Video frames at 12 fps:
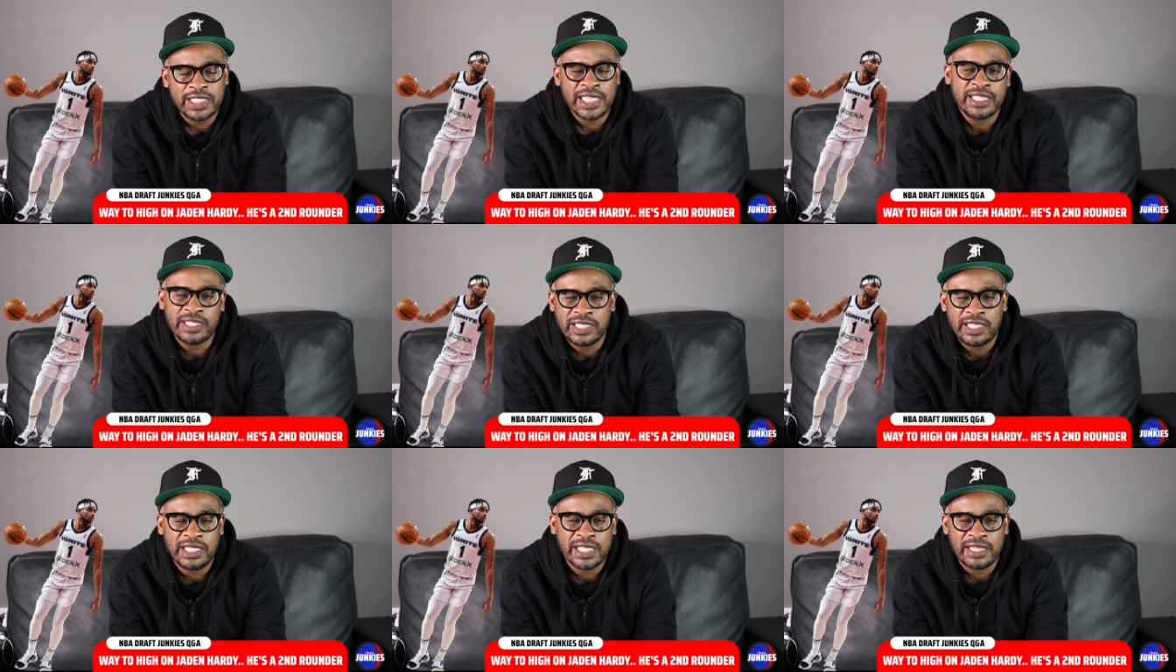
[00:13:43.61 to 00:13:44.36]
They didn't
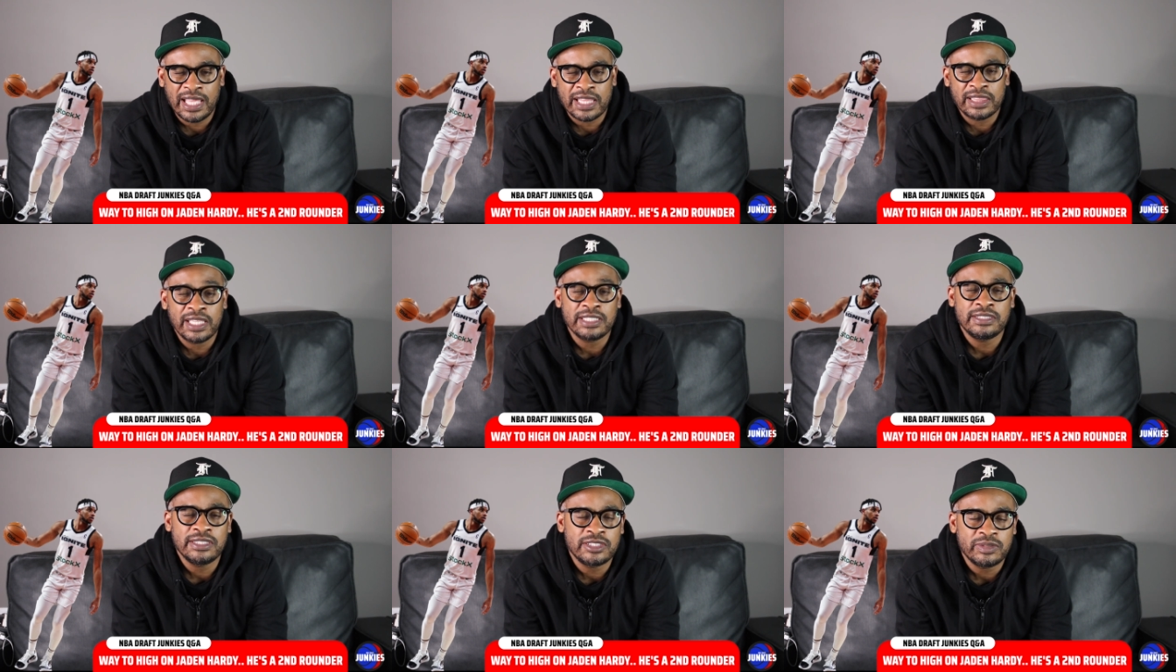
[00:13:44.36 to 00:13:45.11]
think he had the
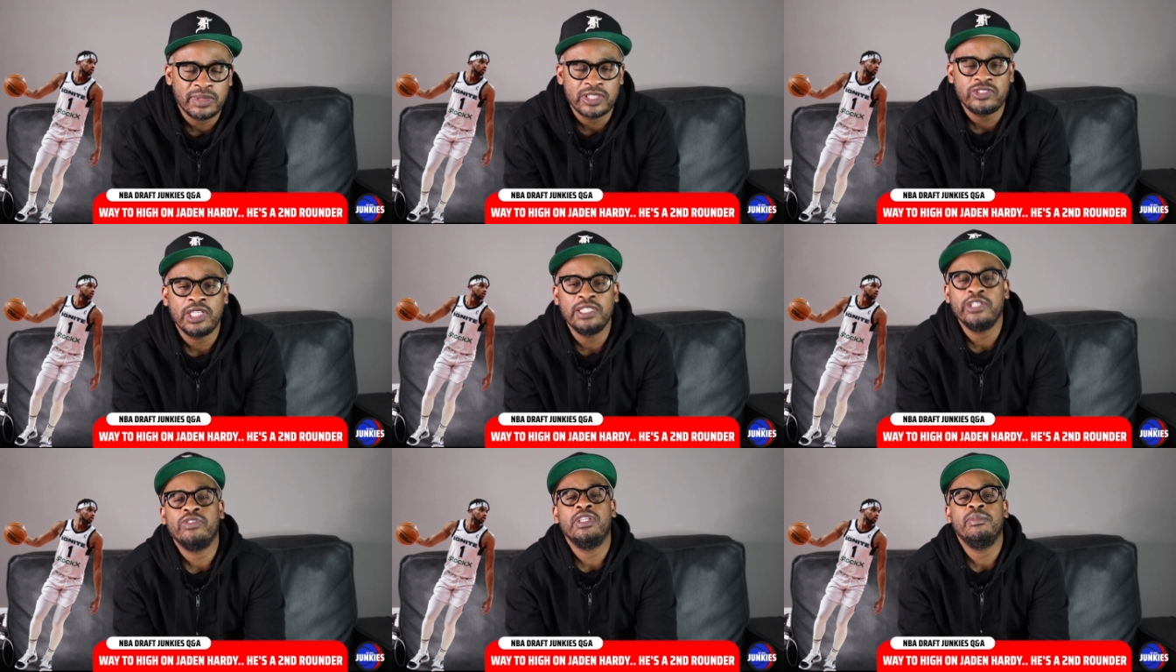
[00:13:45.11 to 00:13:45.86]
athleticism as
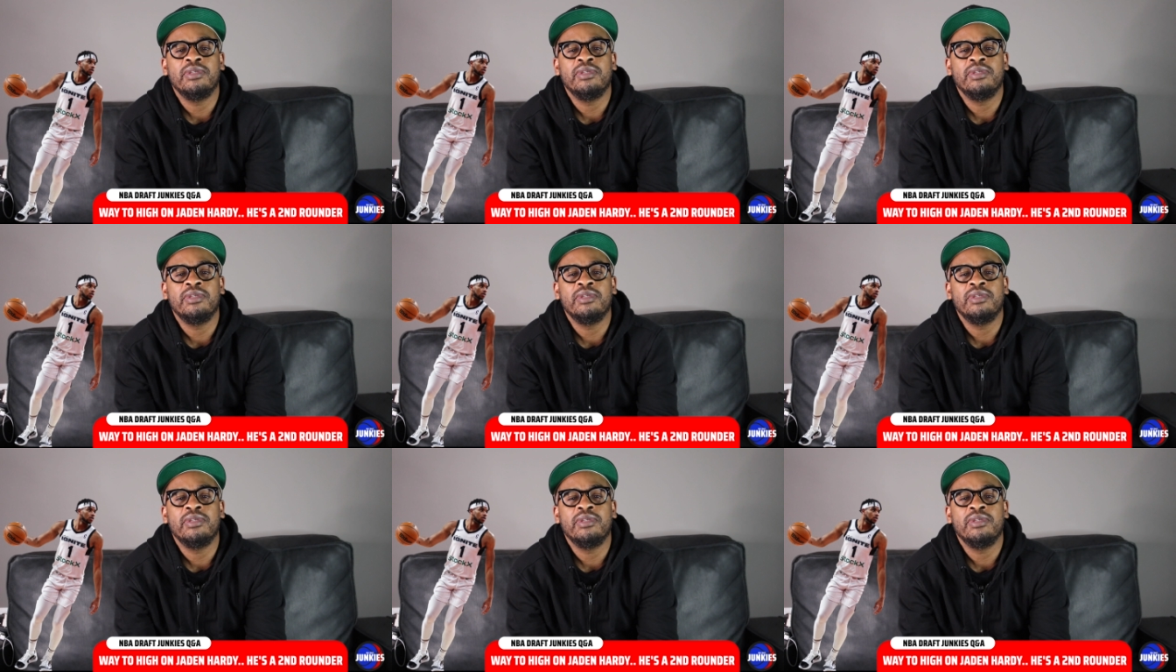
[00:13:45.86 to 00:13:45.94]
Jalen Green,